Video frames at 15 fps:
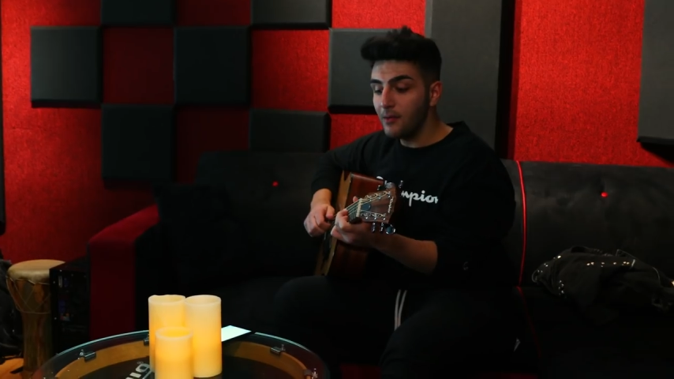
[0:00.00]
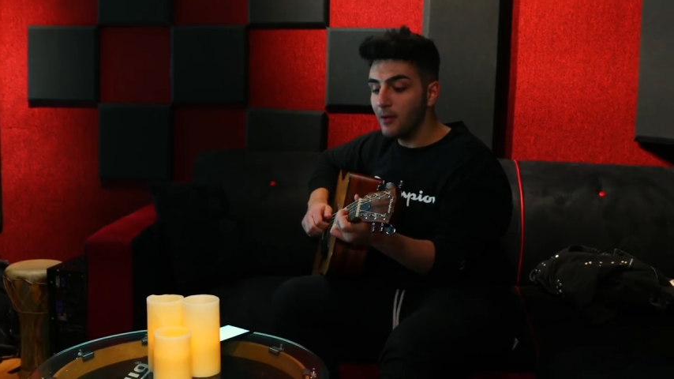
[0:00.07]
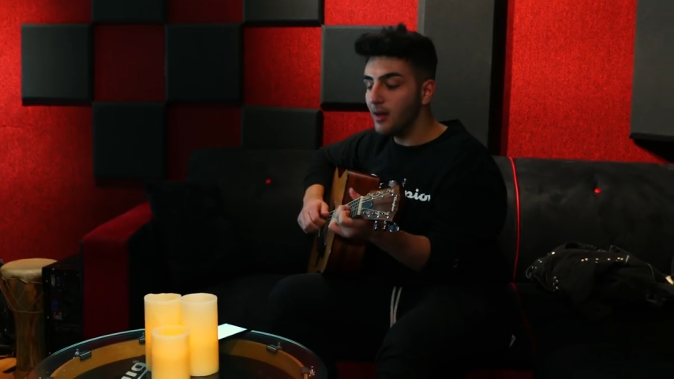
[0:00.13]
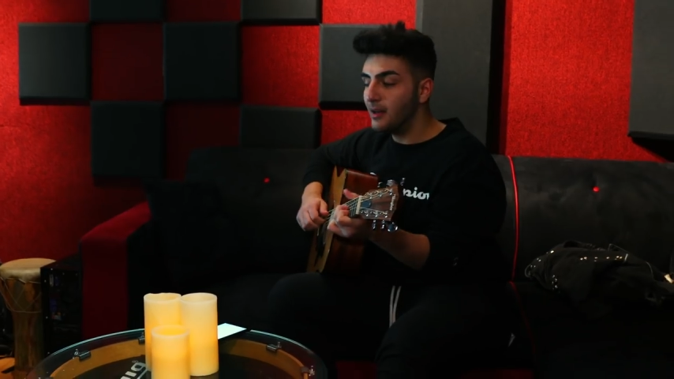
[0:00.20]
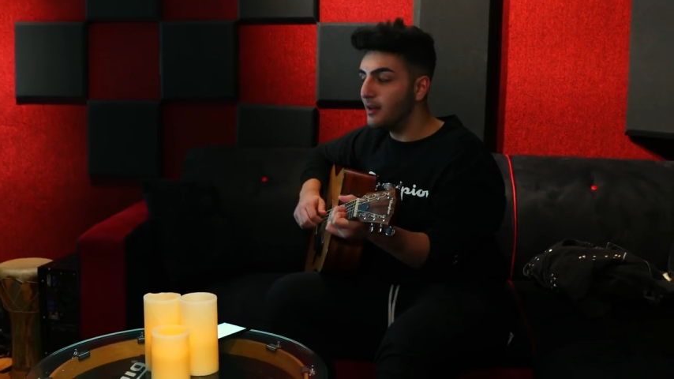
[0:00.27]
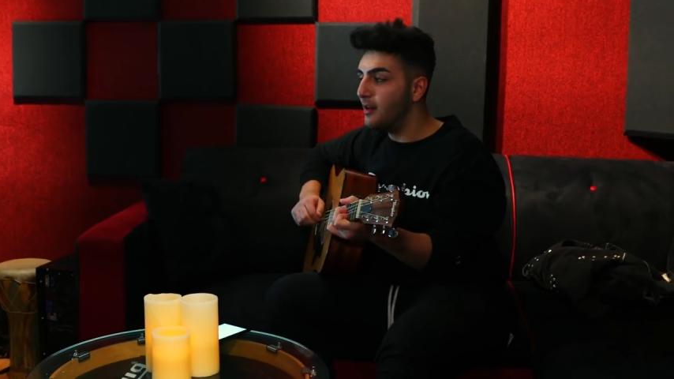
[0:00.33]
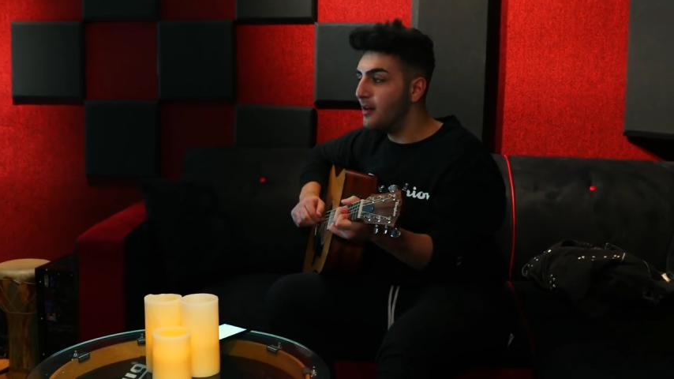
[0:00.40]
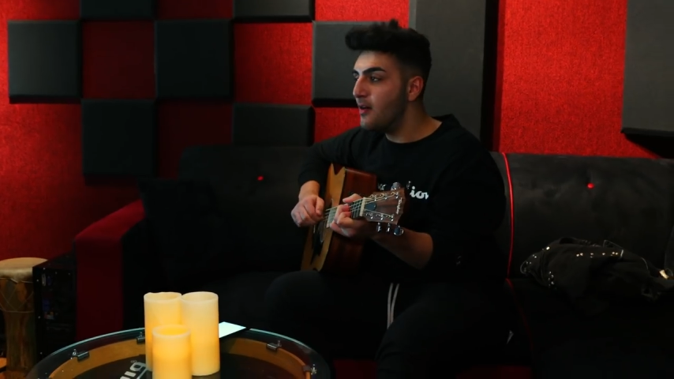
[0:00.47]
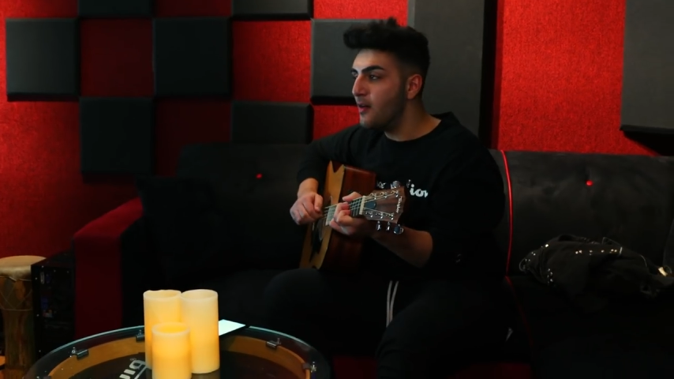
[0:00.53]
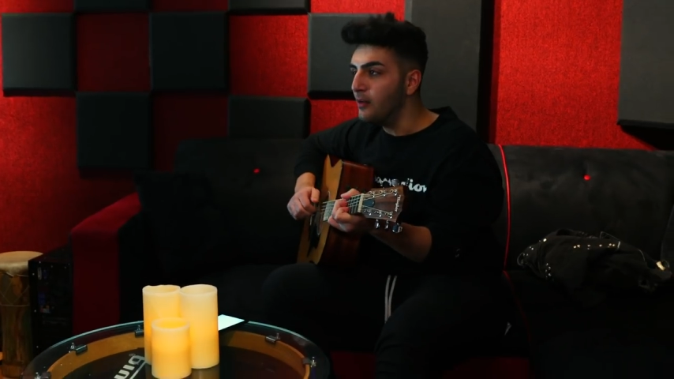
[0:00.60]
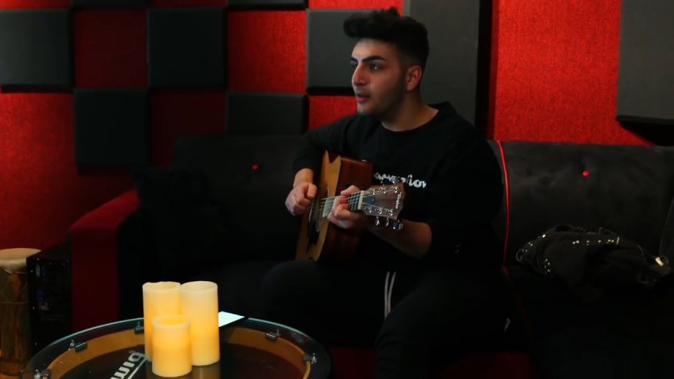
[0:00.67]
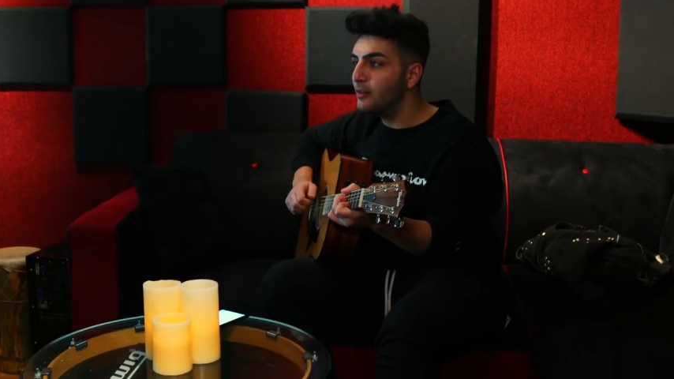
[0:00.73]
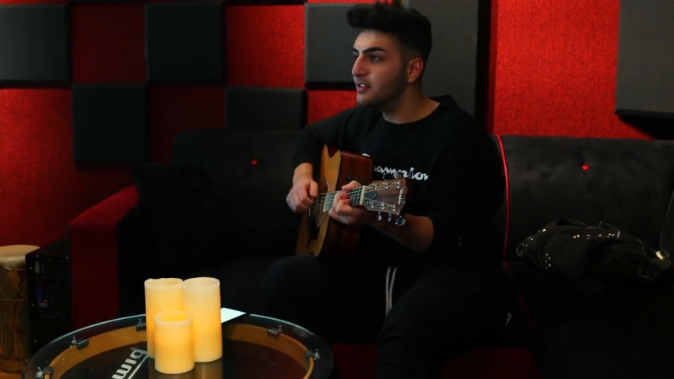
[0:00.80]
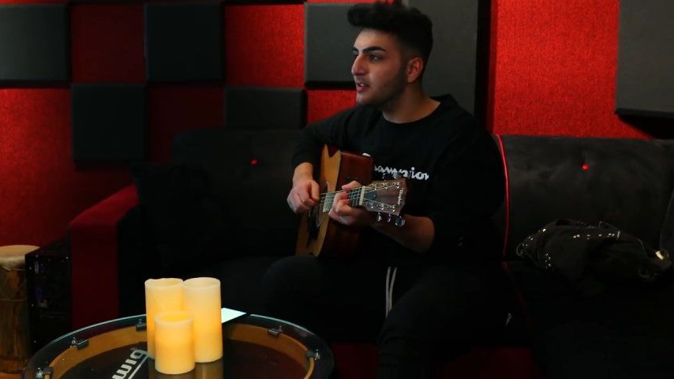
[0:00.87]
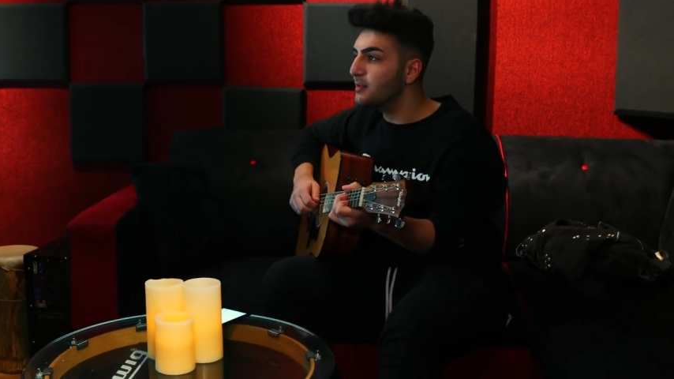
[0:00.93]
don't wanna
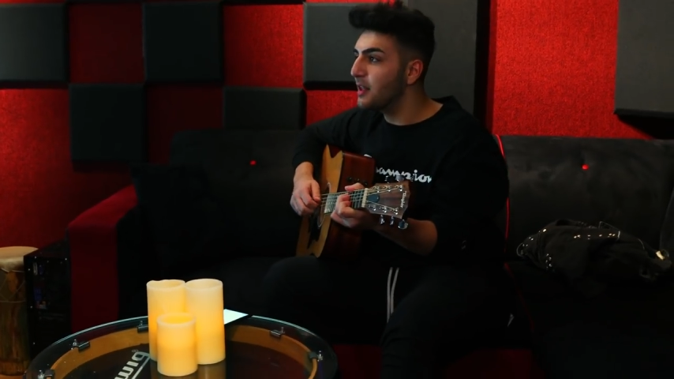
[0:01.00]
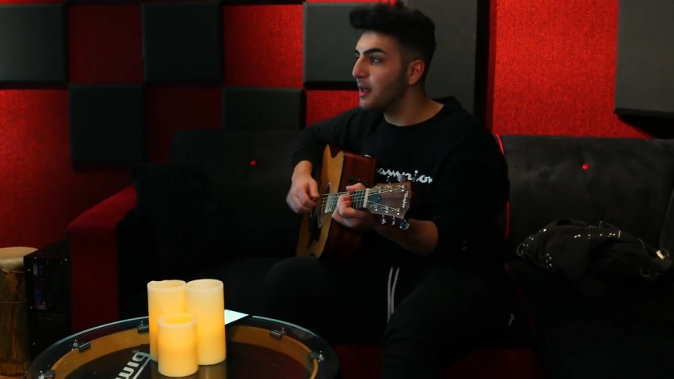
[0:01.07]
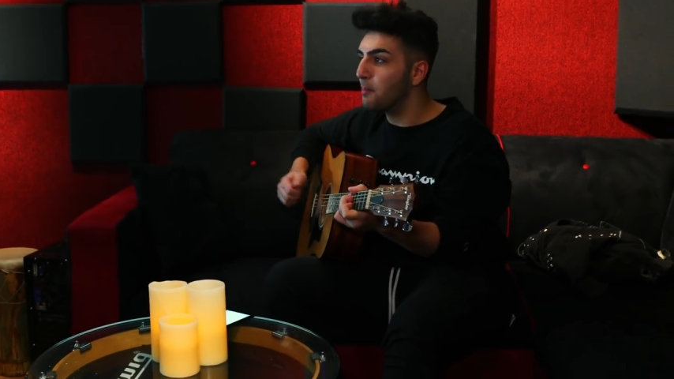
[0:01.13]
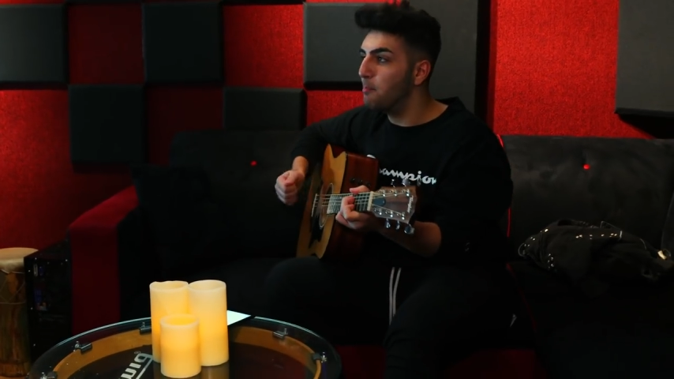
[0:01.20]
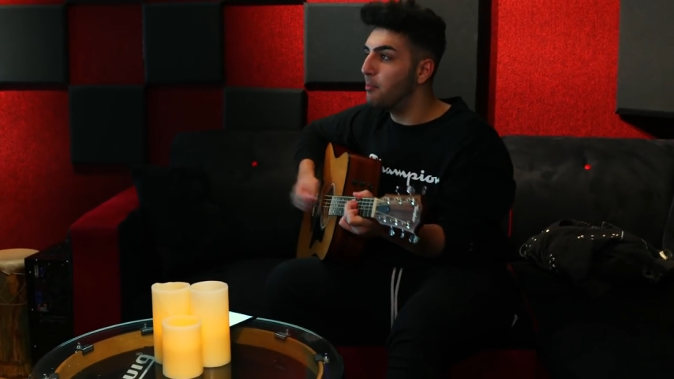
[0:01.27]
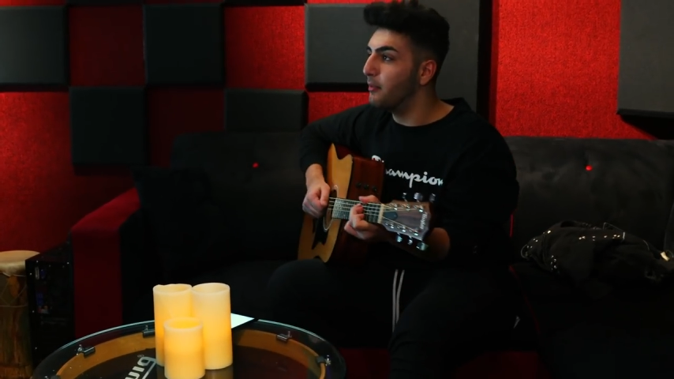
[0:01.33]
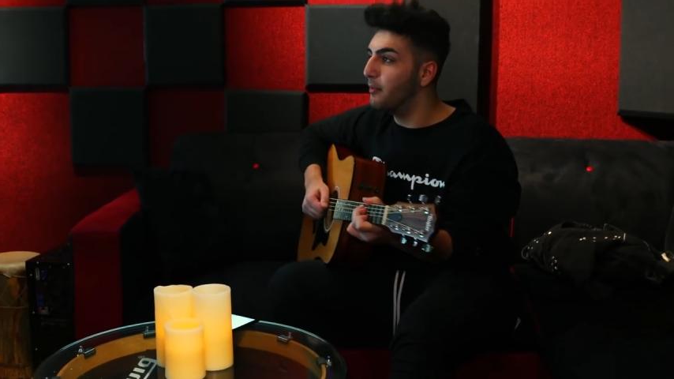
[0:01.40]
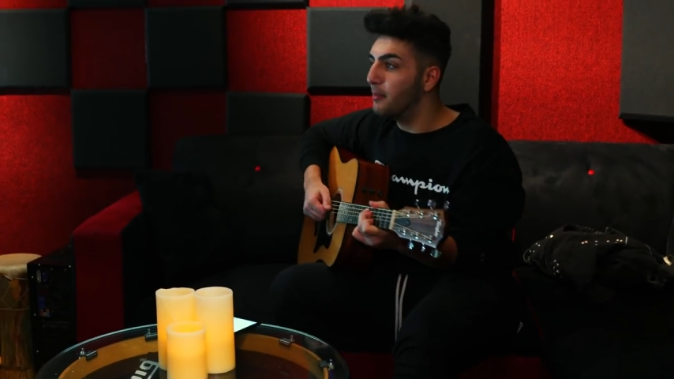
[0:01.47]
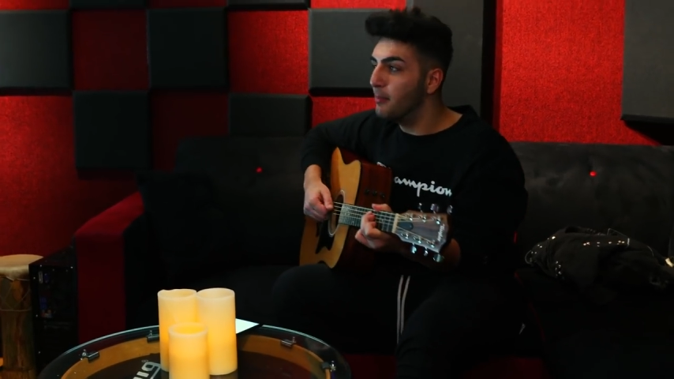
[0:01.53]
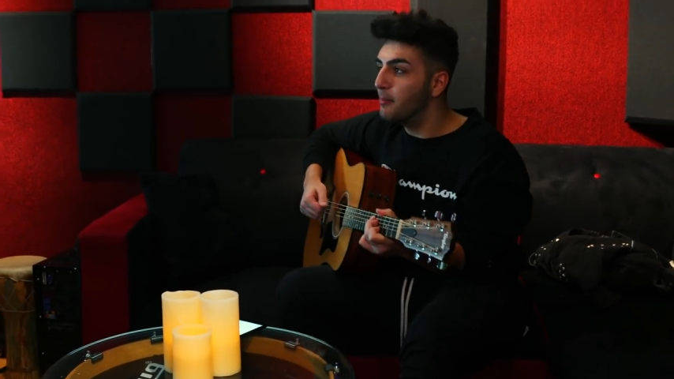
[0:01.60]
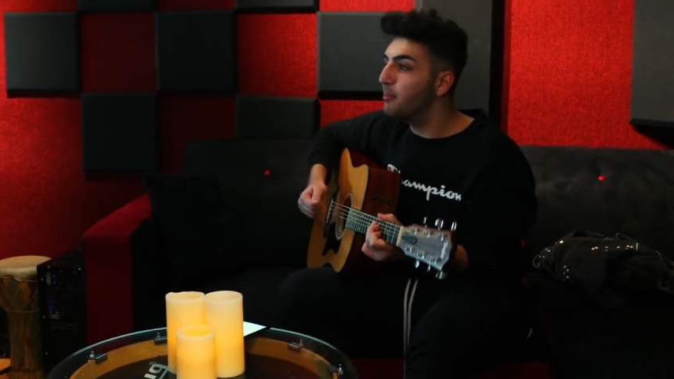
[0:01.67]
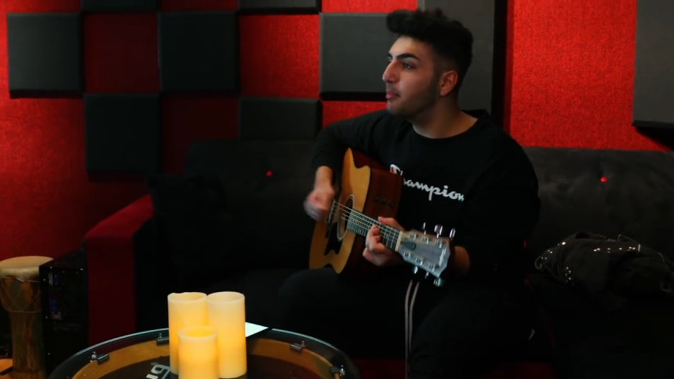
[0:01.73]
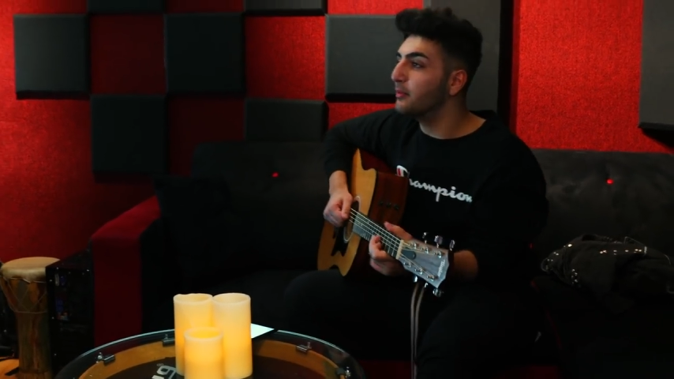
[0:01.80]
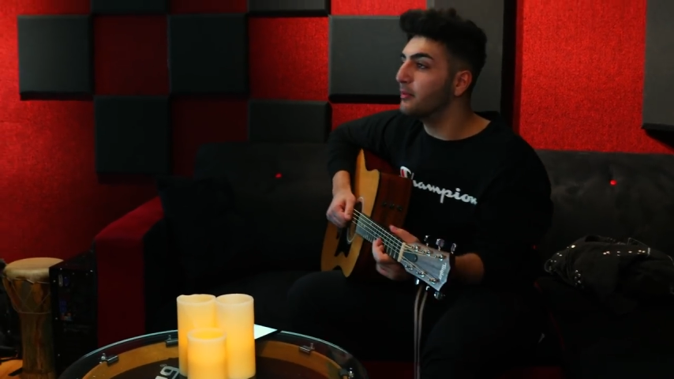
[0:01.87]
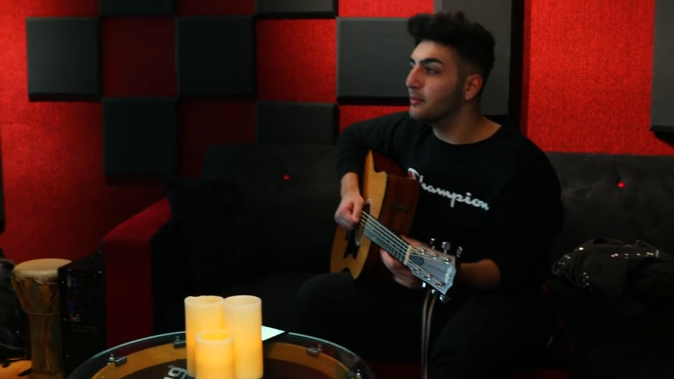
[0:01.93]
know. Something like
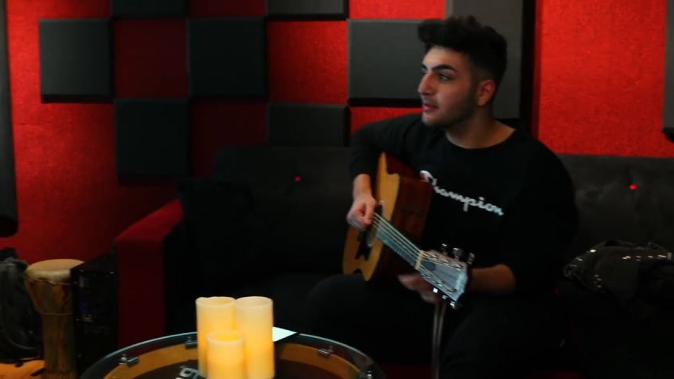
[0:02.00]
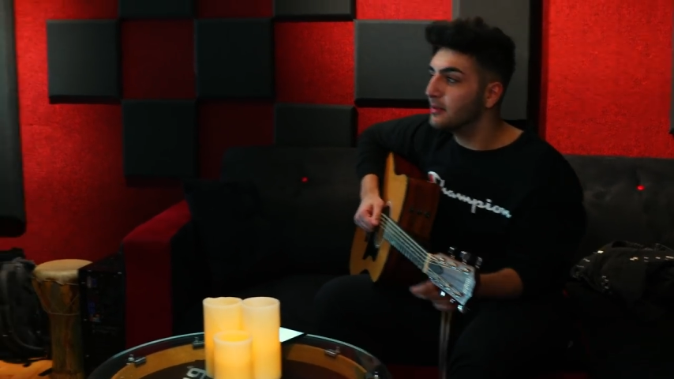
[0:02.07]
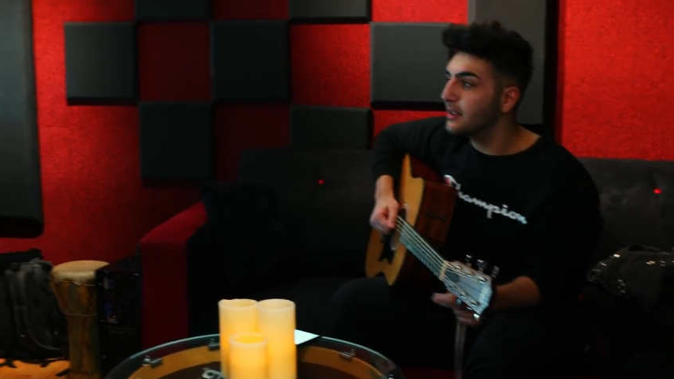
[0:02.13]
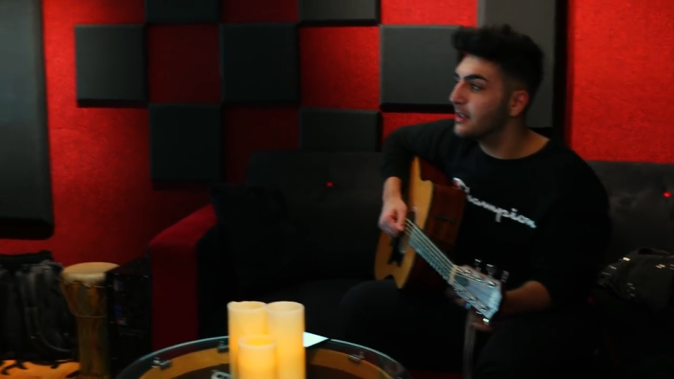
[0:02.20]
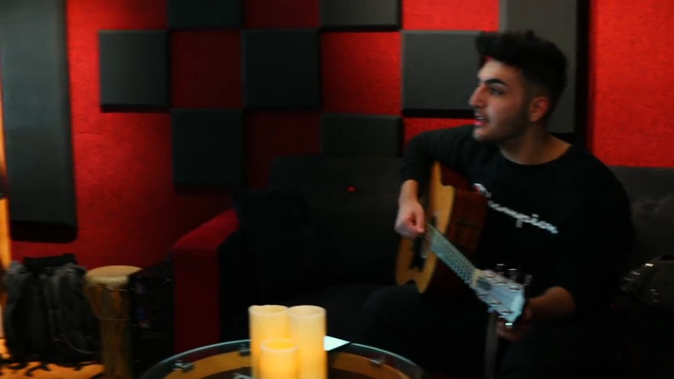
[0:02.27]
boom, boom,